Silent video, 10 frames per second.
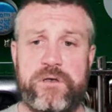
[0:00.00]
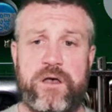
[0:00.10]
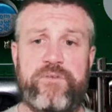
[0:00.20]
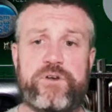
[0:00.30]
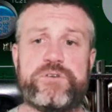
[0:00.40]

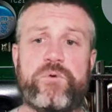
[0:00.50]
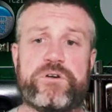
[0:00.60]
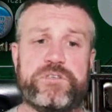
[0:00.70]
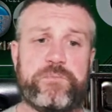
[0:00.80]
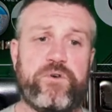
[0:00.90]
I've also worked
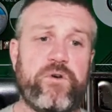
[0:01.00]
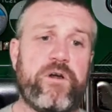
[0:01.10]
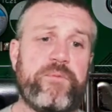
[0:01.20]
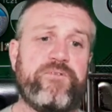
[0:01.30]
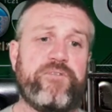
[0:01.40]
as a
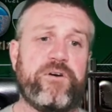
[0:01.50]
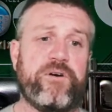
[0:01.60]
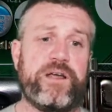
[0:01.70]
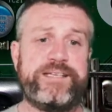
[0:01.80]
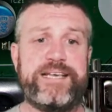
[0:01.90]
programmer for
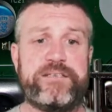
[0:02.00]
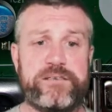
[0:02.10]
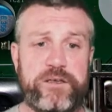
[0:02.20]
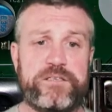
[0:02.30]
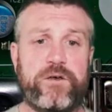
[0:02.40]
a data
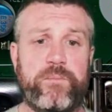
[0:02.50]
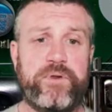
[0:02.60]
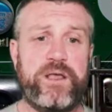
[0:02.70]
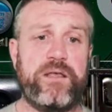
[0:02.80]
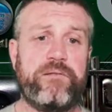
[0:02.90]
science
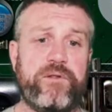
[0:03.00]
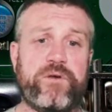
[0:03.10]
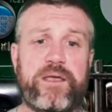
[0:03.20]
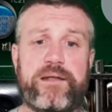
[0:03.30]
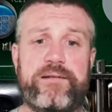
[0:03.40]
company
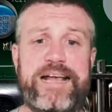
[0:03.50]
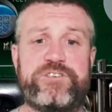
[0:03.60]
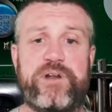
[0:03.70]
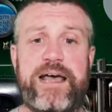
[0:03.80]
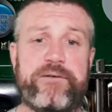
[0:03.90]
looking at
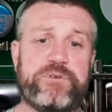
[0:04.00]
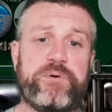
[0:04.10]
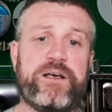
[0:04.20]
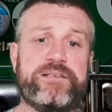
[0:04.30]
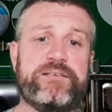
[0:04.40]
natural language
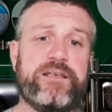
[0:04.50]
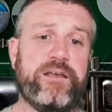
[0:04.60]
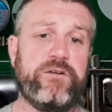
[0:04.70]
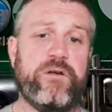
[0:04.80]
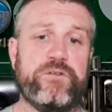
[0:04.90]
processing
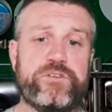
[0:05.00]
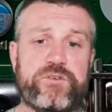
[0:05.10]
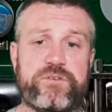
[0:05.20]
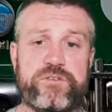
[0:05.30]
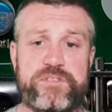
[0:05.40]
and
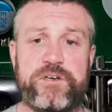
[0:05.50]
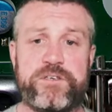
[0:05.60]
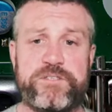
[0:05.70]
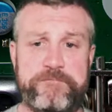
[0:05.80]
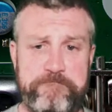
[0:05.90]
unstructured
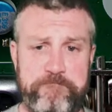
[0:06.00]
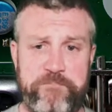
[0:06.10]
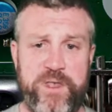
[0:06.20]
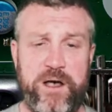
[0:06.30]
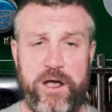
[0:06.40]
search.
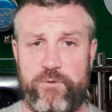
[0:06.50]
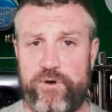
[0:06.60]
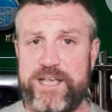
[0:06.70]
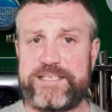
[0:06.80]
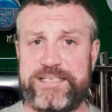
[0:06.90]
I
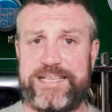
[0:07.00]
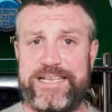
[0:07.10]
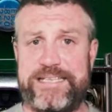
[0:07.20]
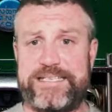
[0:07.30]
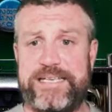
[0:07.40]

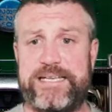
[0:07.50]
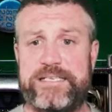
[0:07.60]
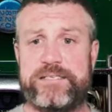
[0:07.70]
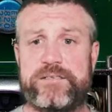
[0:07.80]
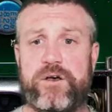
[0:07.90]
recently did
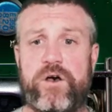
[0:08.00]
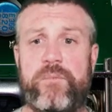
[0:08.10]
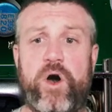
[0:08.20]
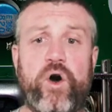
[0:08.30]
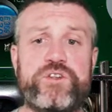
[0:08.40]
some
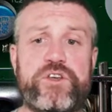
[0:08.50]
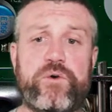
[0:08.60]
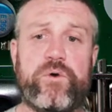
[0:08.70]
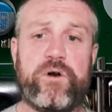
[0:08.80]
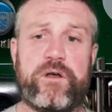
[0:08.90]
audio
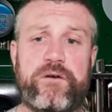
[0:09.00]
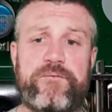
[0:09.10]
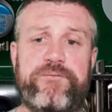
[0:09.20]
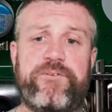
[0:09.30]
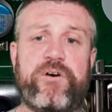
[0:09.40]
work
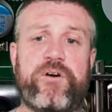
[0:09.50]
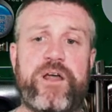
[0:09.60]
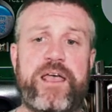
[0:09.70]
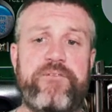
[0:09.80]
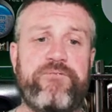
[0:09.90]
for
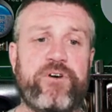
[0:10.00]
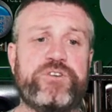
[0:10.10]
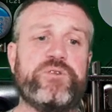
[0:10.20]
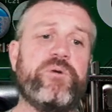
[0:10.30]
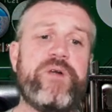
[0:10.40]
a
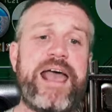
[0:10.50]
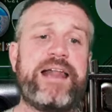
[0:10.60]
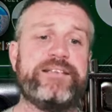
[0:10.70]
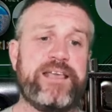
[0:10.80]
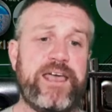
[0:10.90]
virtual
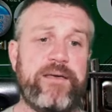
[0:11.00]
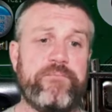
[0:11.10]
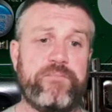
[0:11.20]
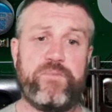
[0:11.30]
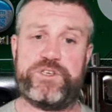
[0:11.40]
reality game,
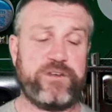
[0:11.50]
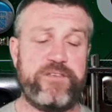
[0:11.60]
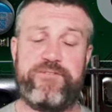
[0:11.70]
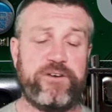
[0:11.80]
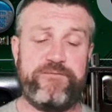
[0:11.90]
which I
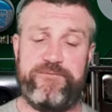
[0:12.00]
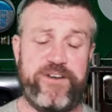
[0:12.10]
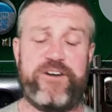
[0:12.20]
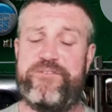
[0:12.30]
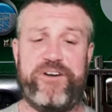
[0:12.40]
found
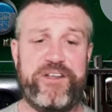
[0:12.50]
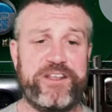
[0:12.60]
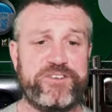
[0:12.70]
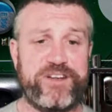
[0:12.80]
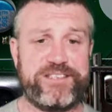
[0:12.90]
very, very
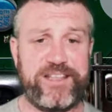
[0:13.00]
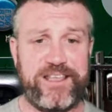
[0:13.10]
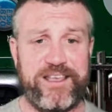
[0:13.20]
interesting.